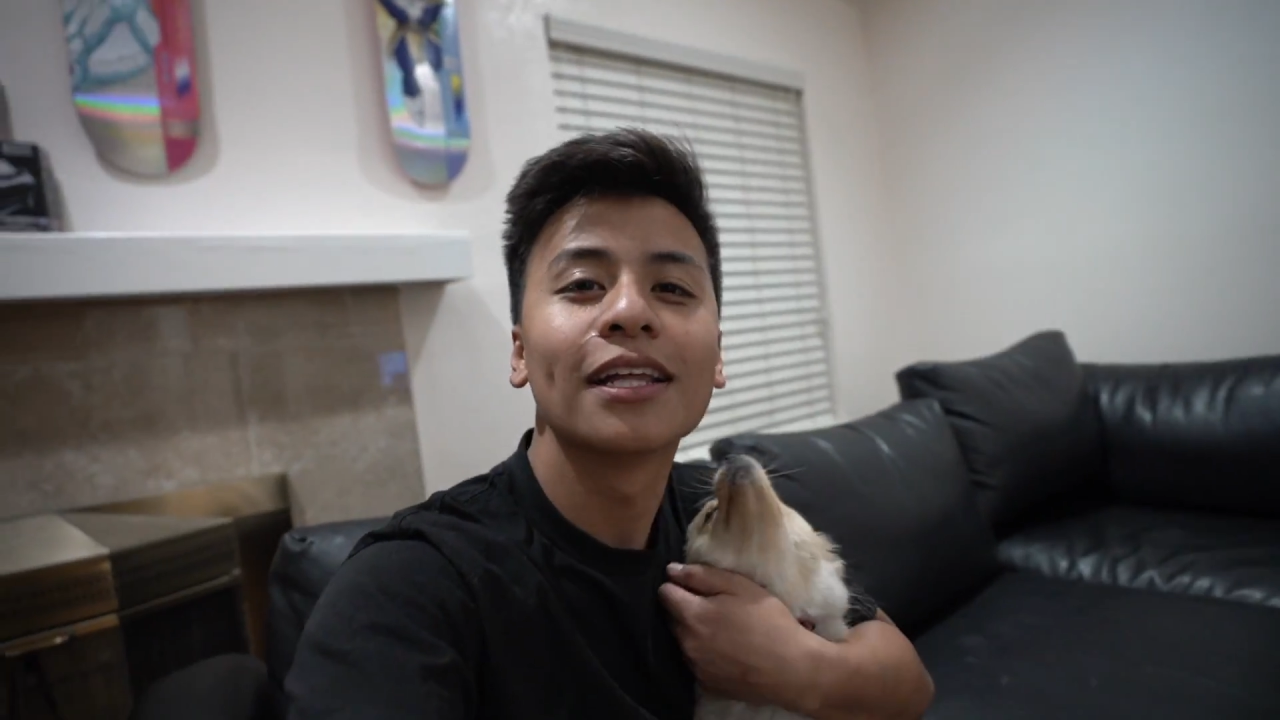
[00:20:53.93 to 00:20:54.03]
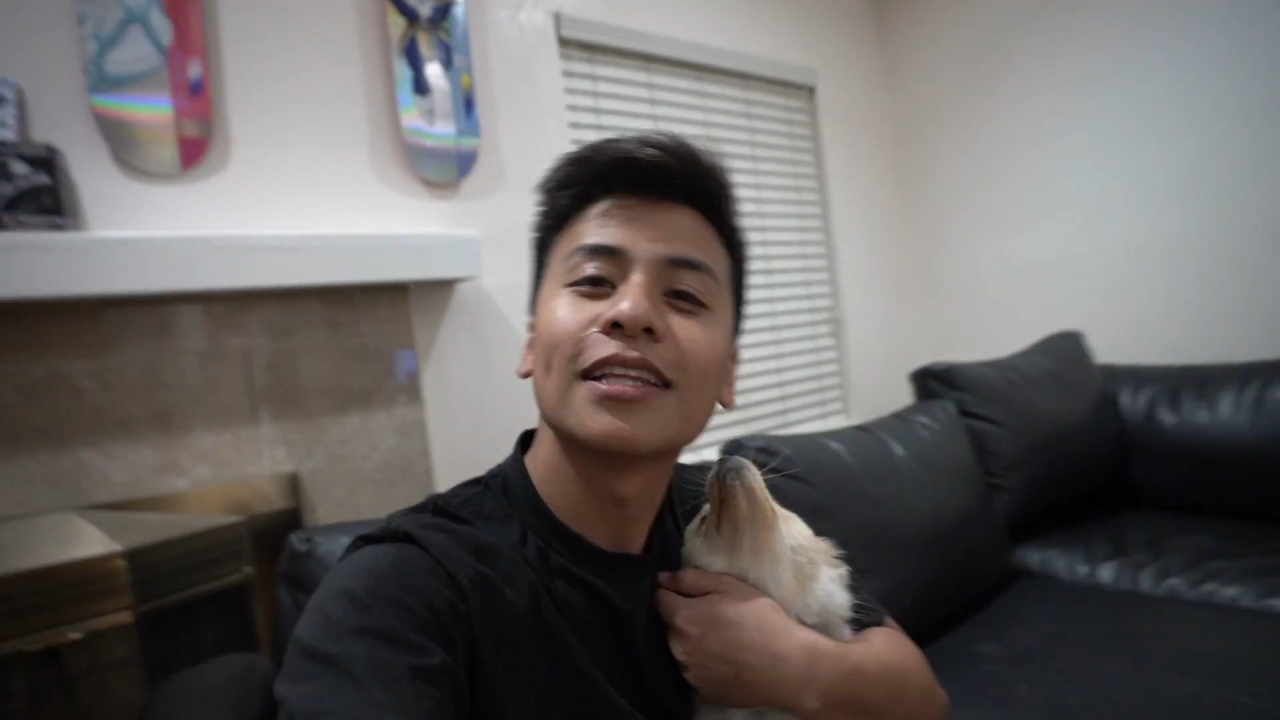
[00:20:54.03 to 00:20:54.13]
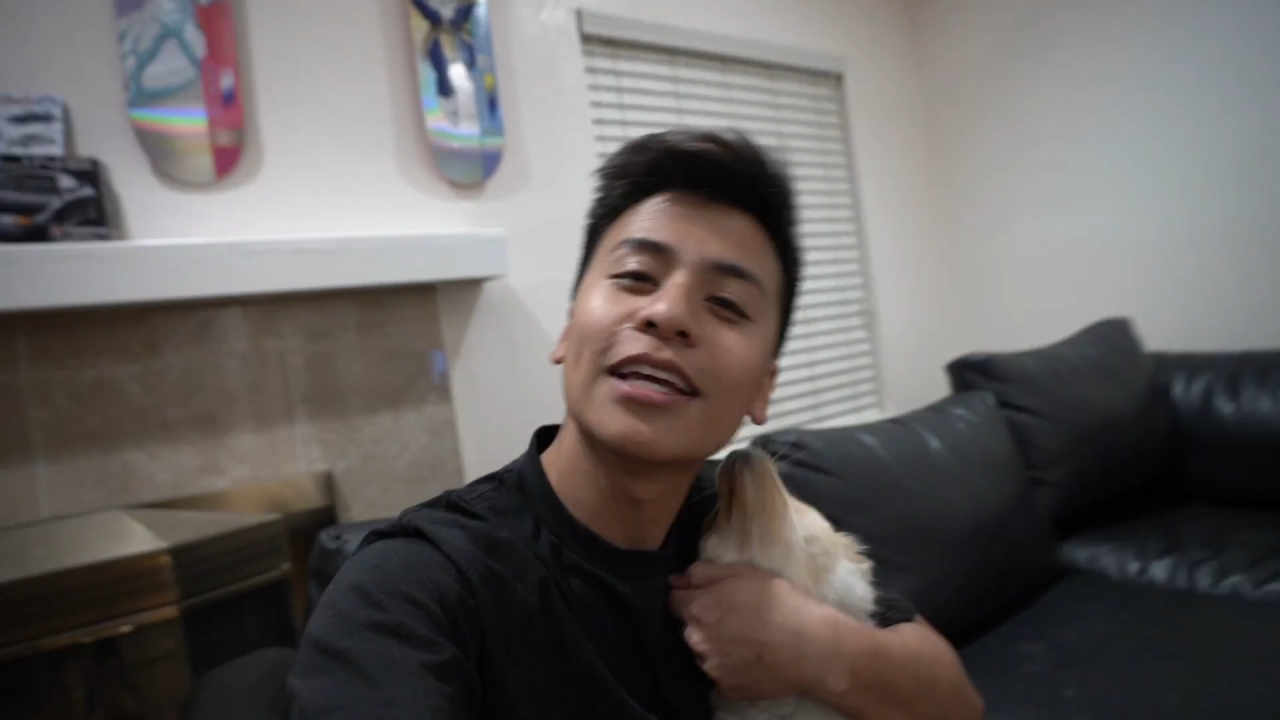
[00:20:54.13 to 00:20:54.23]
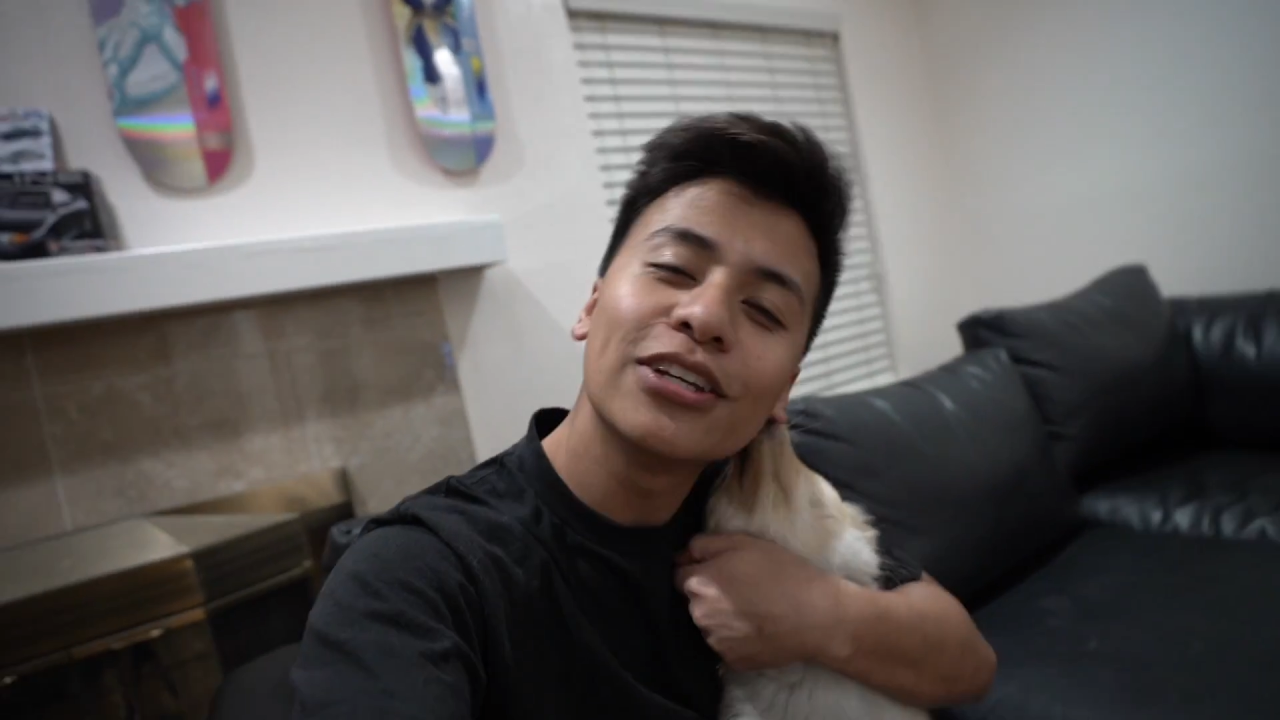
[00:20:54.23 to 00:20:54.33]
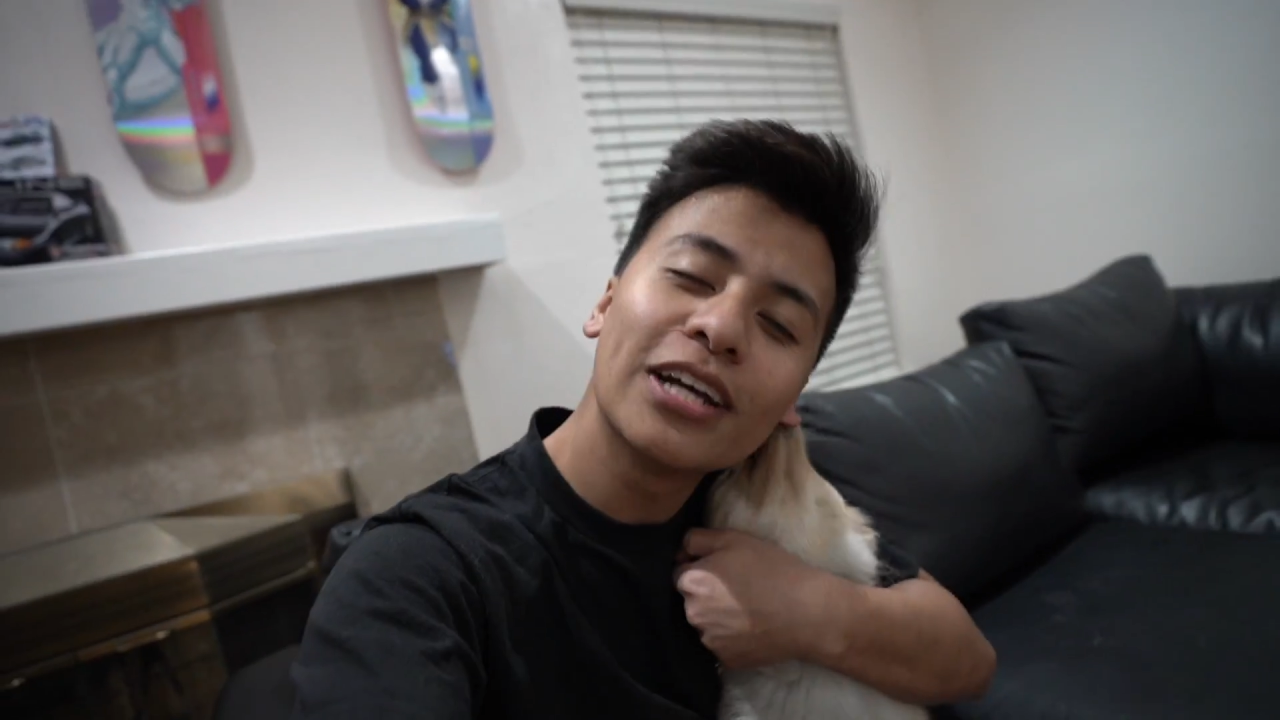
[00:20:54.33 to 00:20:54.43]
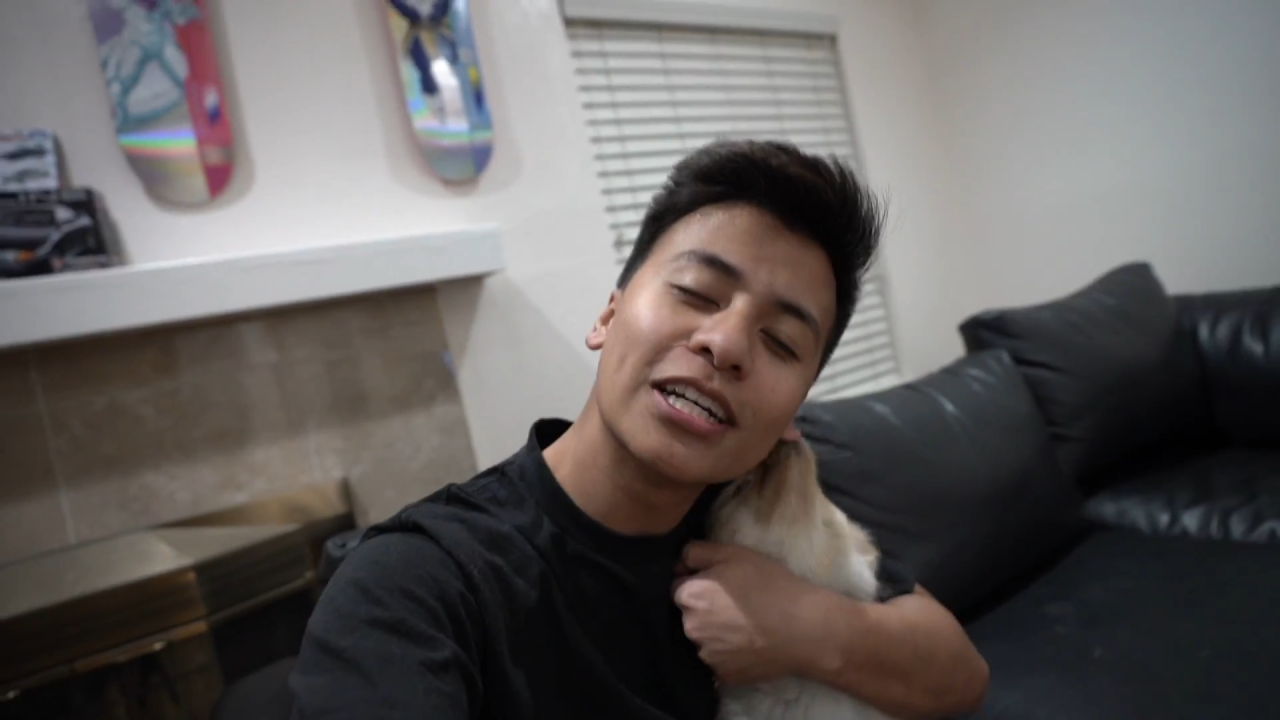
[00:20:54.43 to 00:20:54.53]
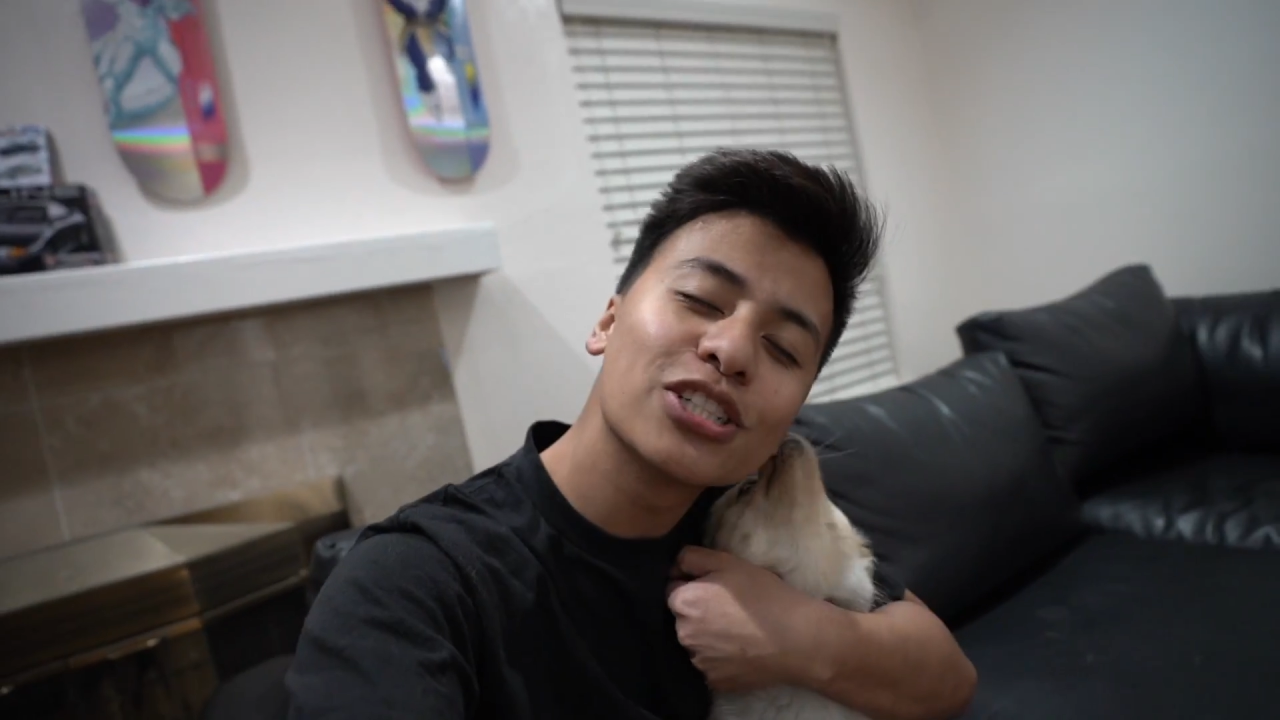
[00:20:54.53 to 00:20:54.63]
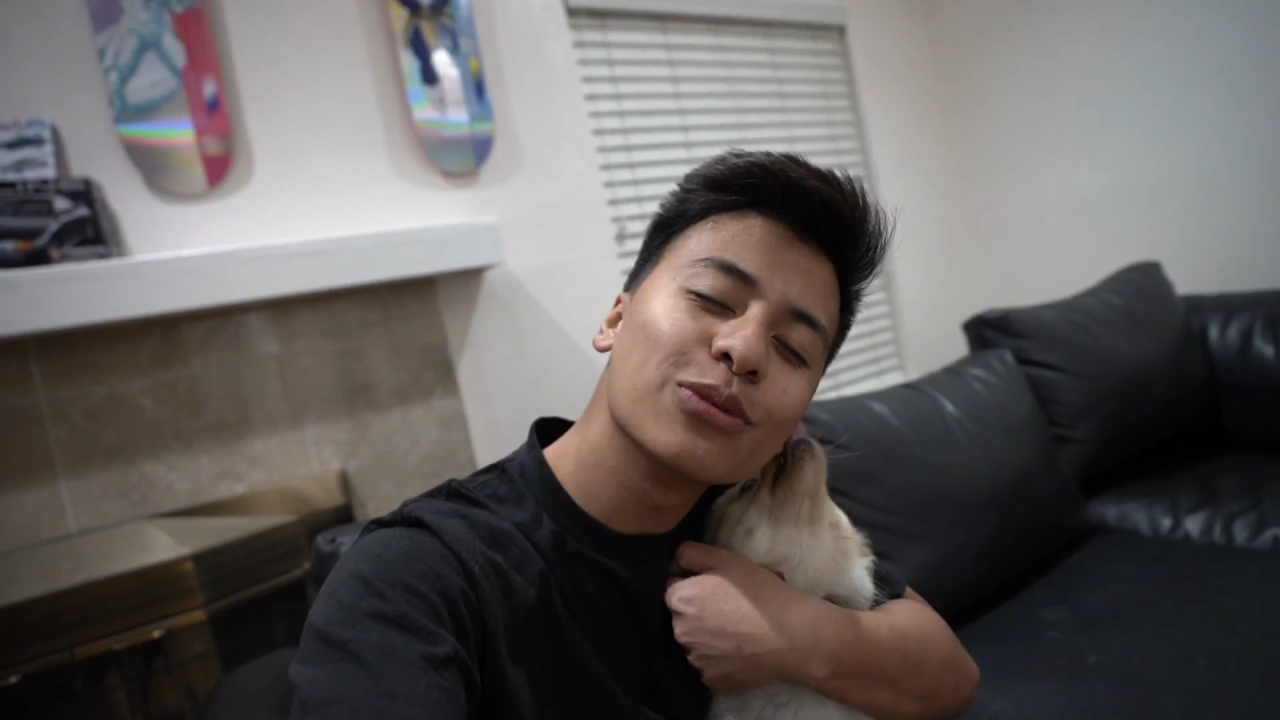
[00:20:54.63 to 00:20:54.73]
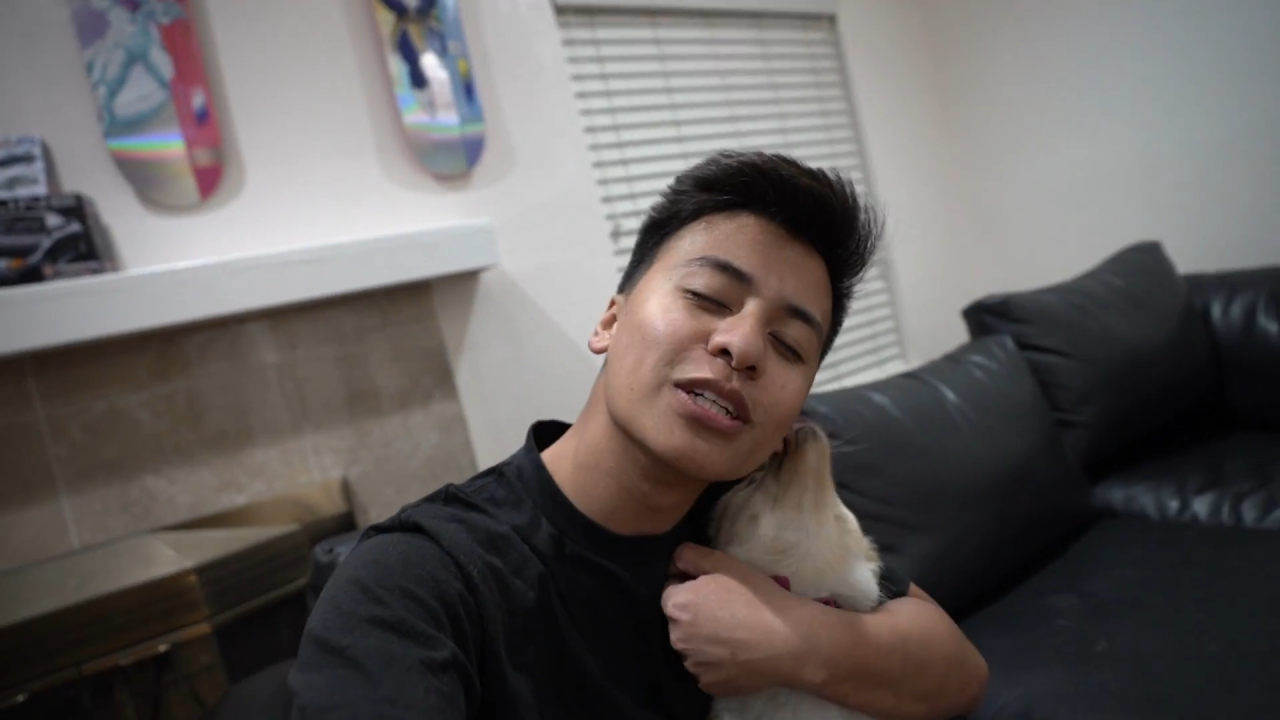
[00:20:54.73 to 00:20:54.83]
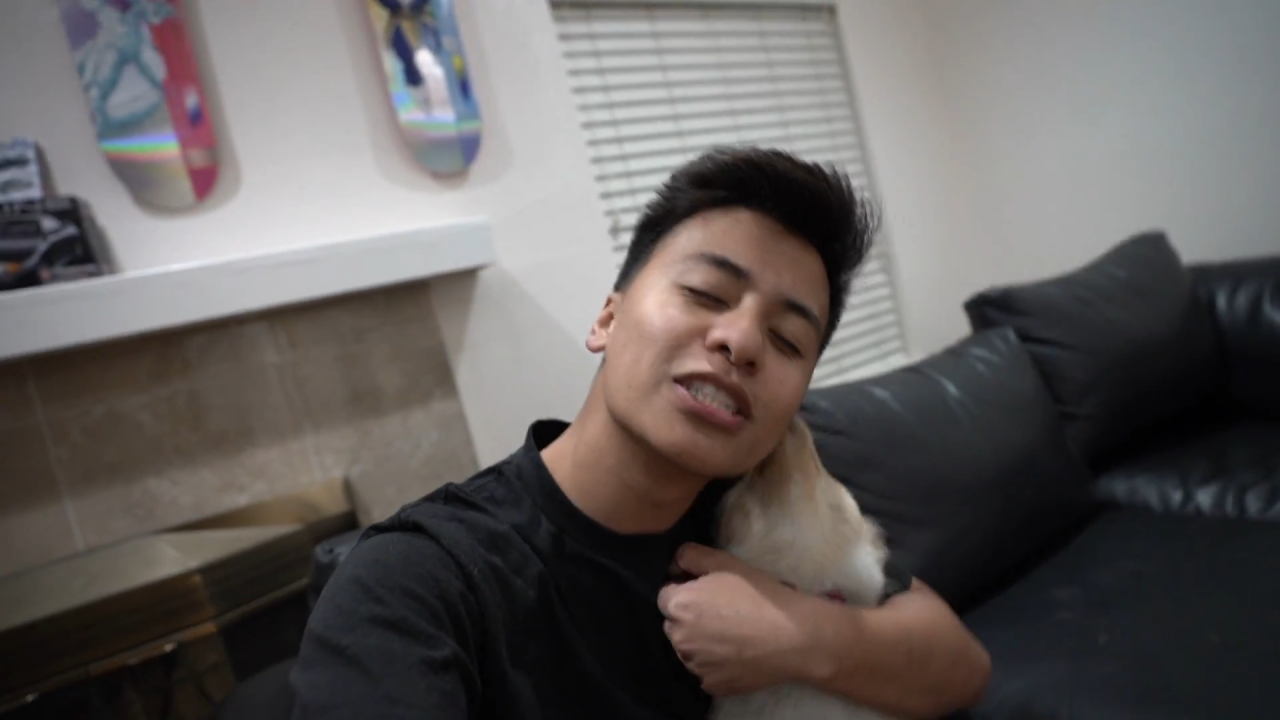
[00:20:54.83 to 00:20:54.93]
Thank you guys
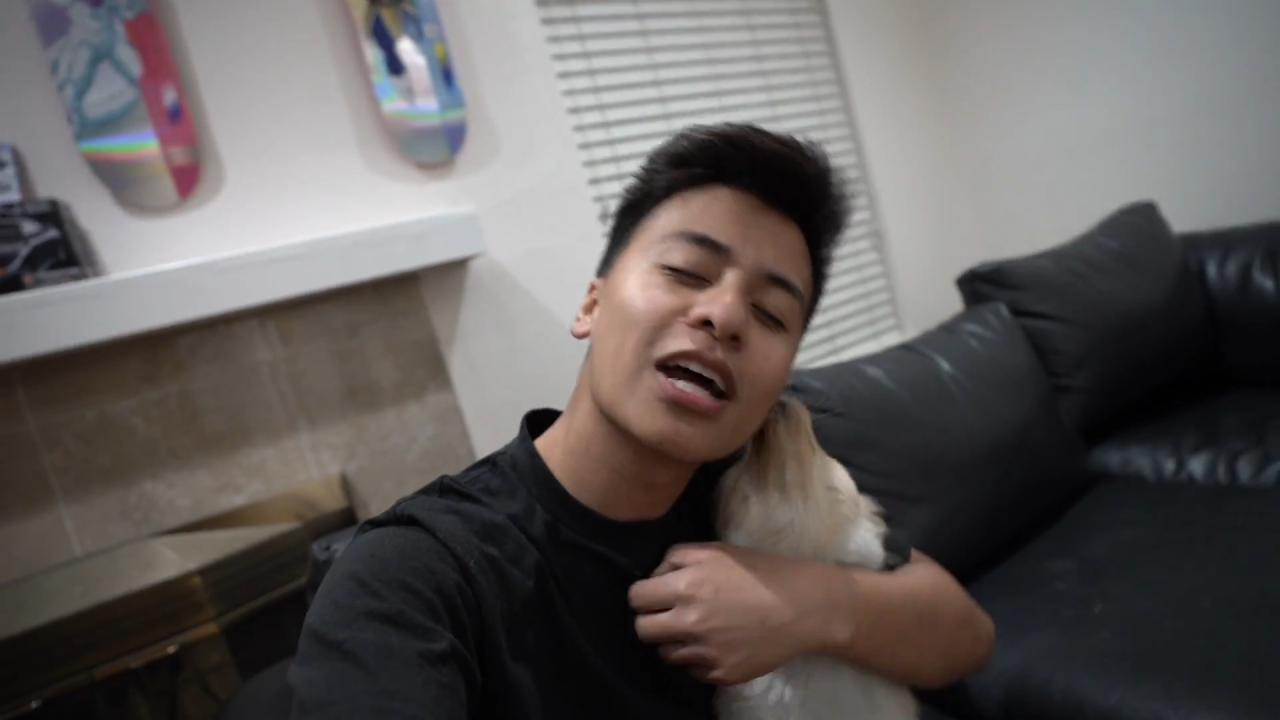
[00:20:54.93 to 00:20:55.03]
so much.